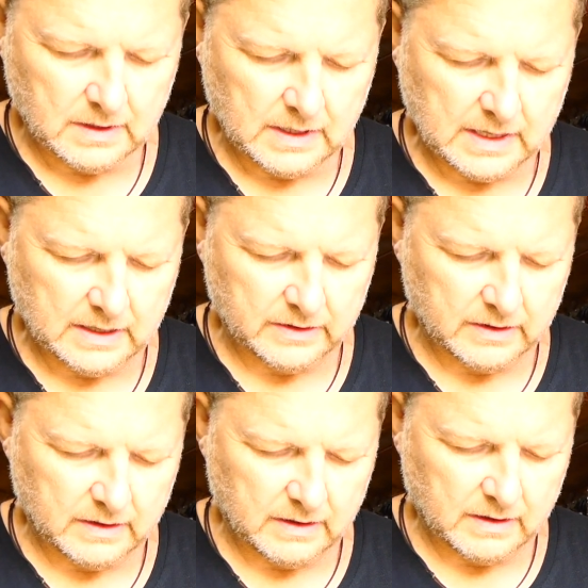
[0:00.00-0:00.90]
and
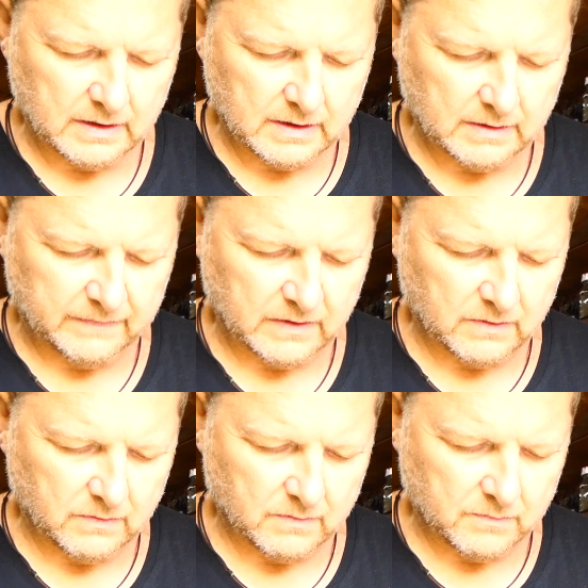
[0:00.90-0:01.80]
a
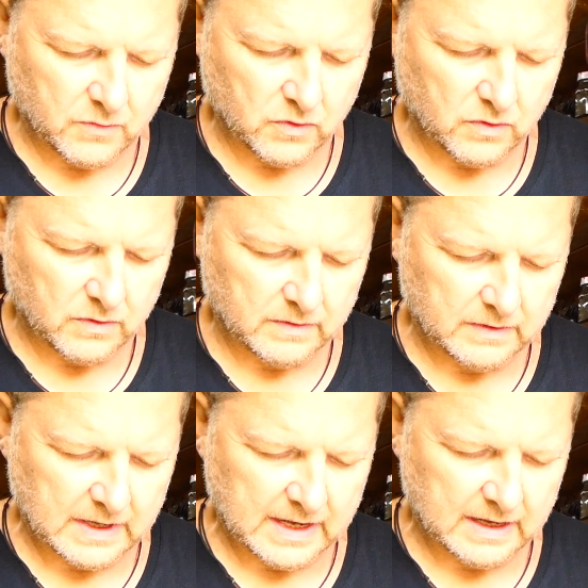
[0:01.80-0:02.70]
few more
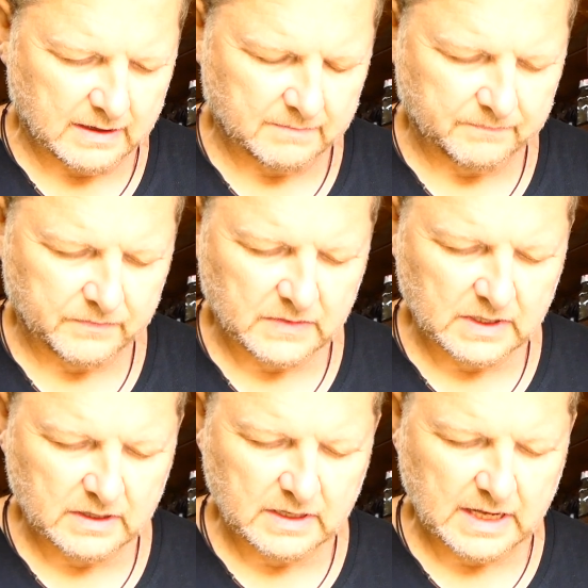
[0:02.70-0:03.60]
there.
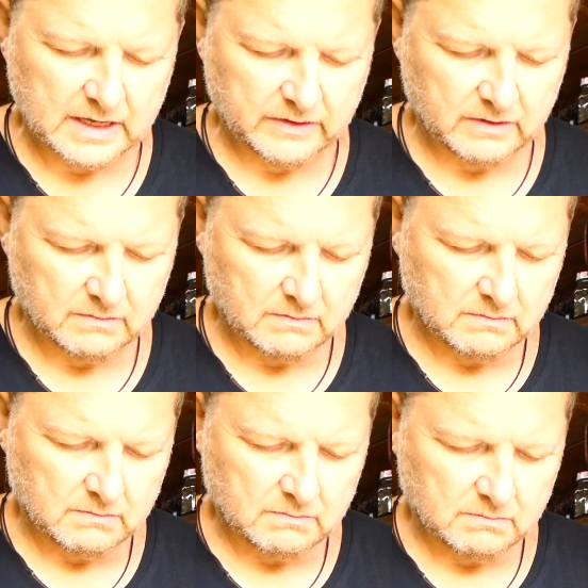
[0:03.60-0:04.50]
That
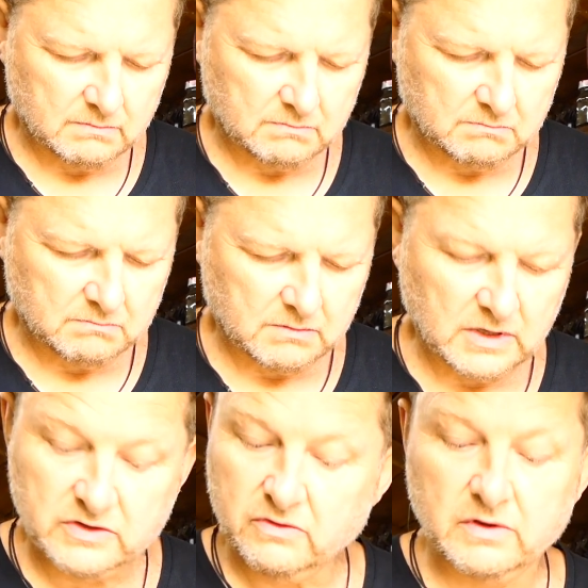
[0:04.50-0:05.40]

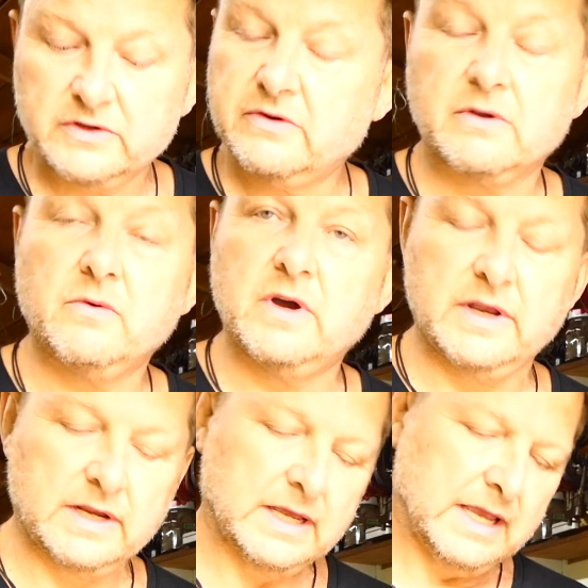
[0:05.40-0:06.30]
is all that's
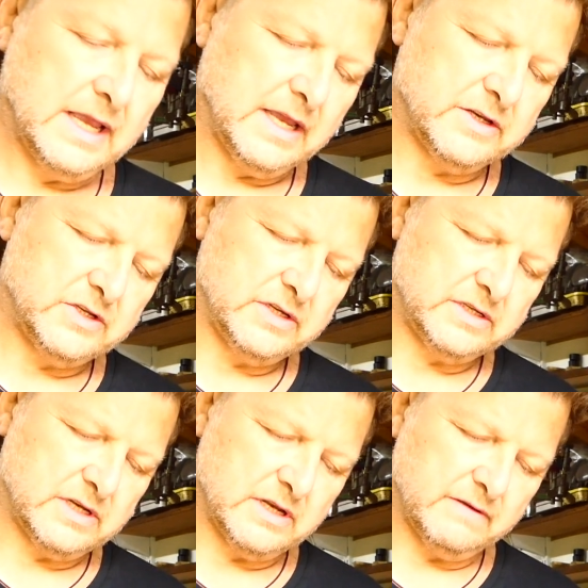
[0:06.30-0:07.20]
required. It's
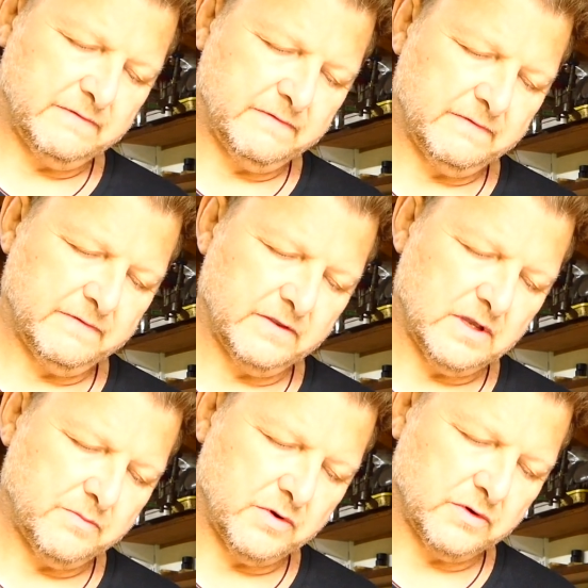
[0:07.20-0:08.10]
just enough for the
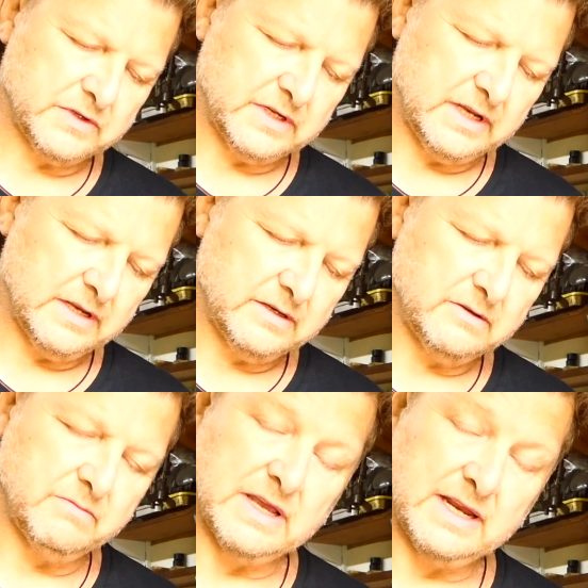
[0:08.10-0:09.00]
epoxy to
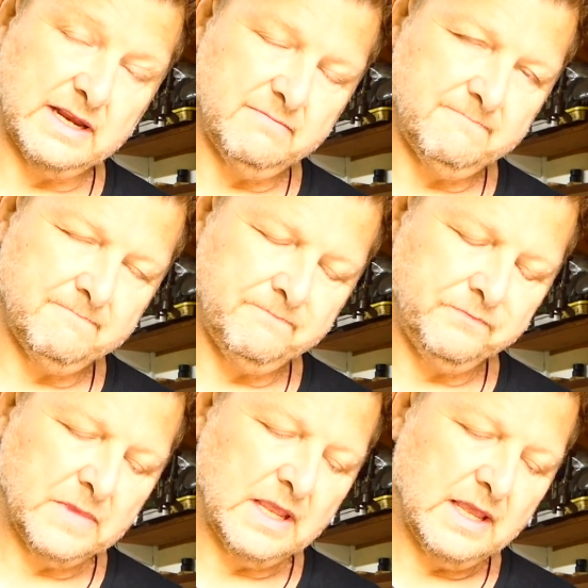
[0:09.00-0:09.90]
bed in
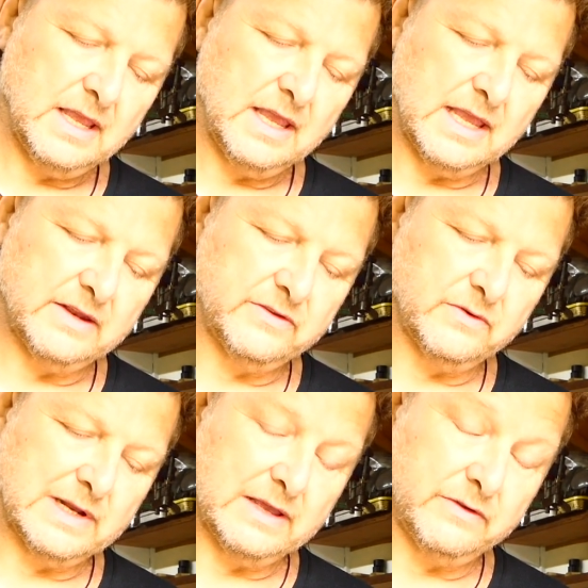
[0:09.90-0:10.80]
and to
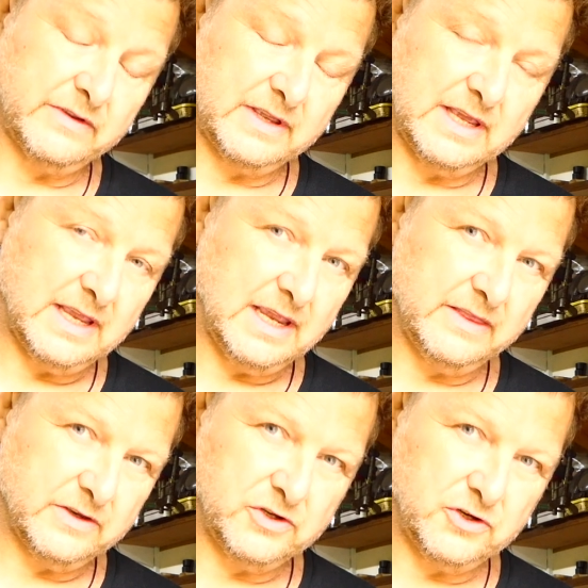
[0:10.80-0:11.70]
allow it to key
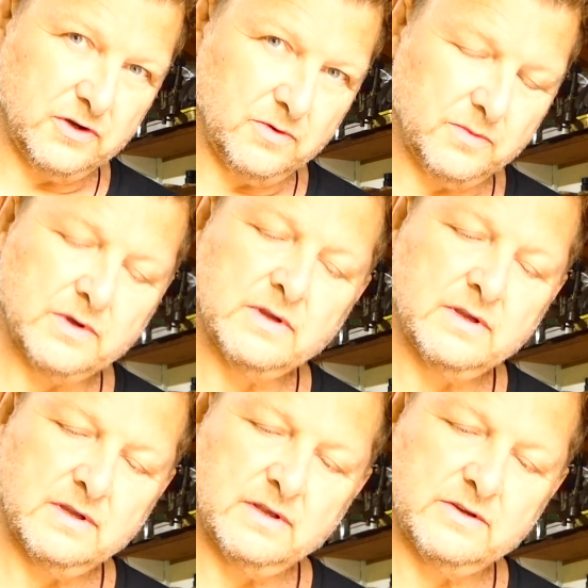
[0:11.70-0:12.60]
the tube
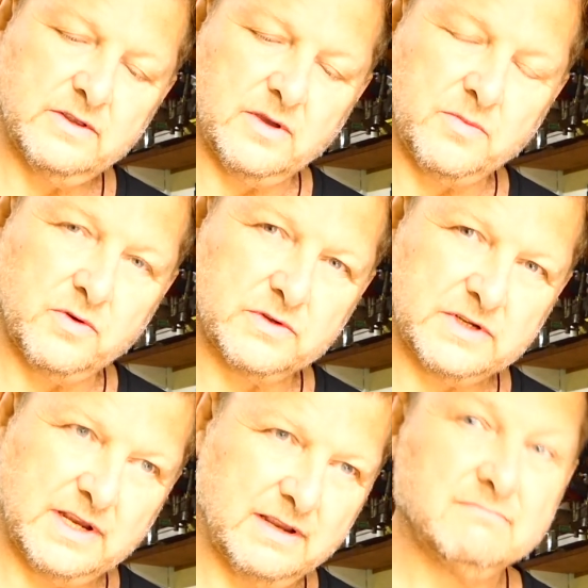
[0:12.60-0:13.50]
to the
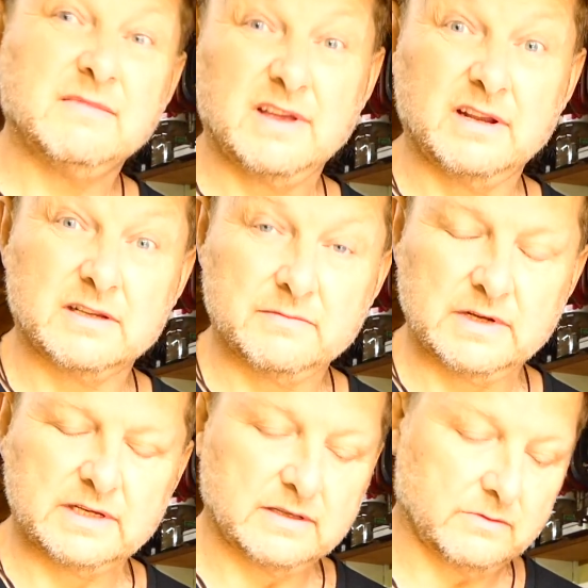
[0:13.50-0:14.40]
epoxy and
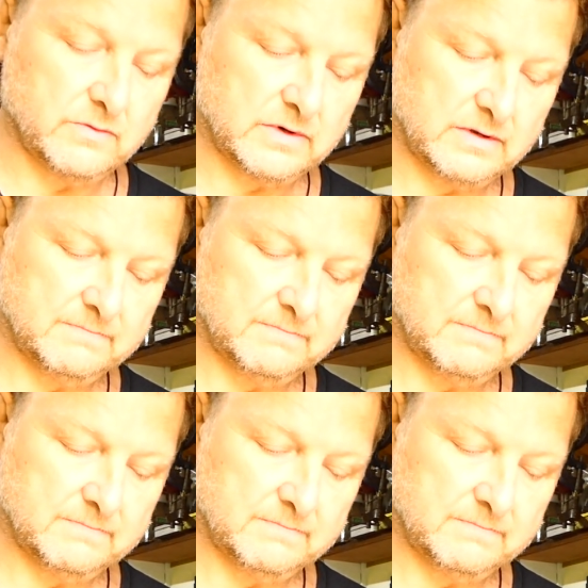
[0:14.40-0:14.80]
ultimately to the wood.